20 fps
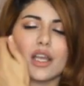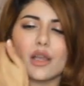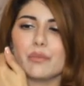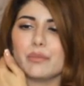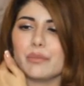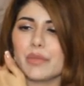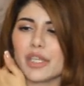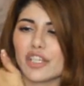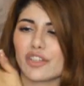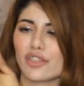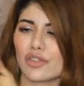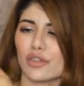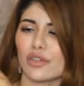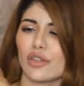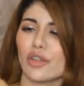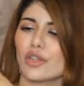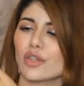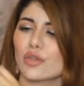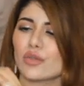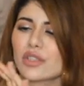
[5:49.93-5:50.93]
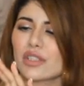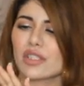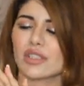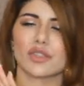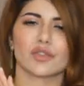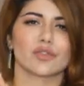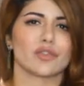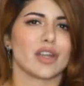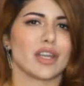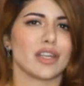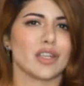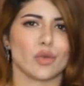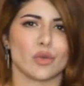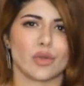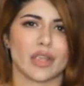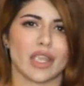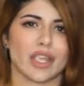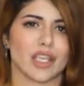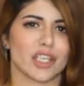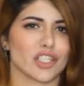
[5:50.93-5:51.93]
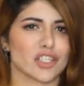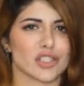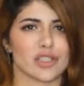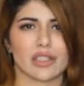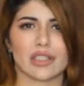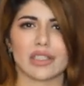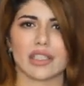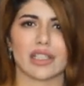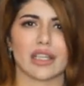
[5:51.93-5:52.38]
make sure you use this very occasionally,